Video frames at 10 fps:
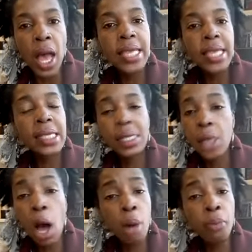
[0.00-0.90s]
is this
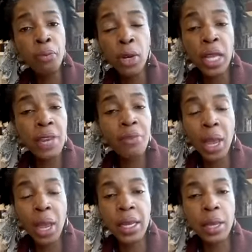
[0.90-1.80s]
harmful in
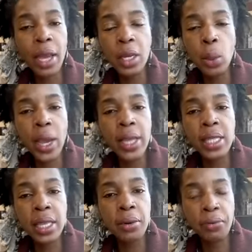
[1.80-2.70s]
any way to
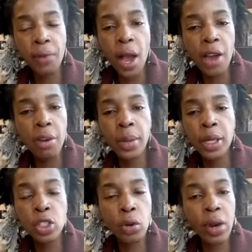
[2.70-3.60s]
the
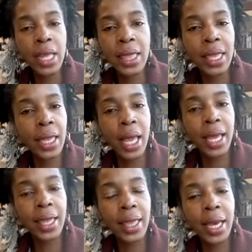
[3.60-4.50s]
environment or anything
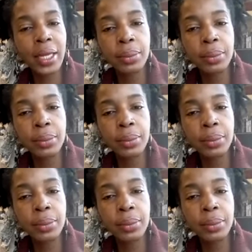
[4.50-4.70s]
like that?